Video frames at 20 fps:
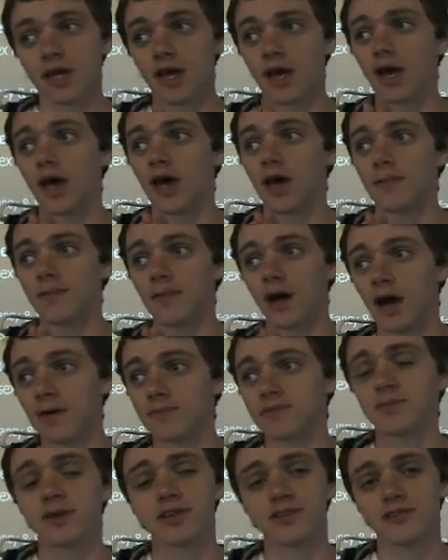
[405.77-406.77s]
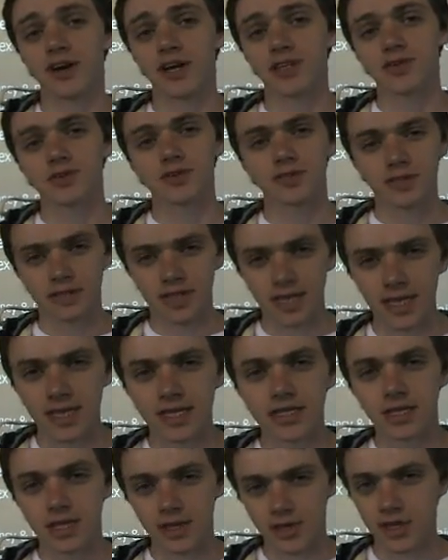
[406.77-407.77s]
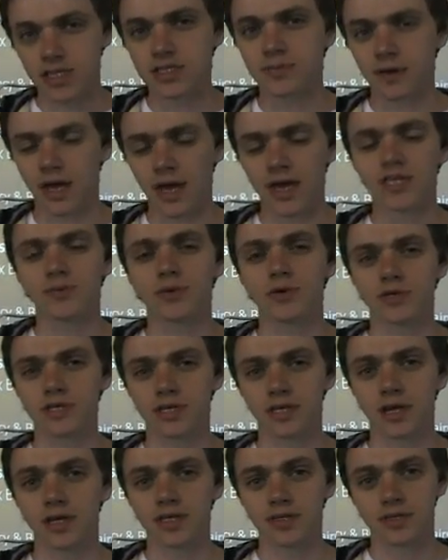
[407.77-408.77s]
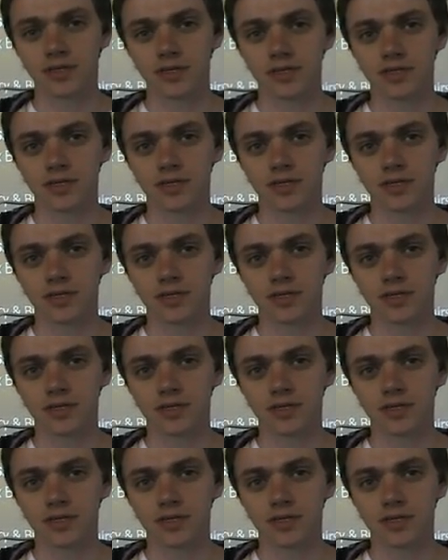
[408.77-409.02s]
arms manufacturers need legitimate exporting licenses. One